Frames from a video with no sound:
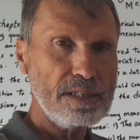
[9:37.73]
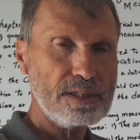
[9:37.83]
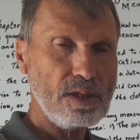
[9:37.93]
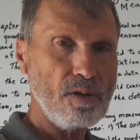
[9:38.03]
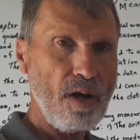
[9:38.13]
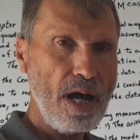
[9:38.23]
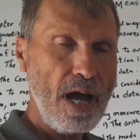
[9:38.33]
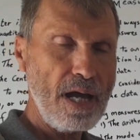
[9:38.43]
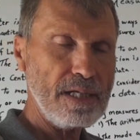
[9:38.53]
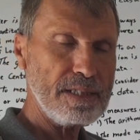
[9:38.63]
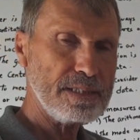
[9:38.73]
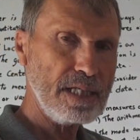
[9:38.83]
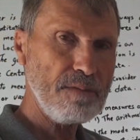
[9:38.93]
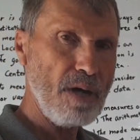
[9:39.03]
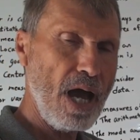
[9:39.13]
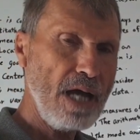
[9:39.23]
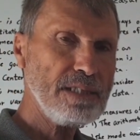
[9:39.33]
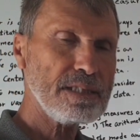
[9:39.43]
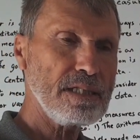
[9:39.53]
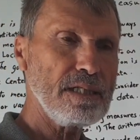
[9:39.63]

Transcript: so sigma x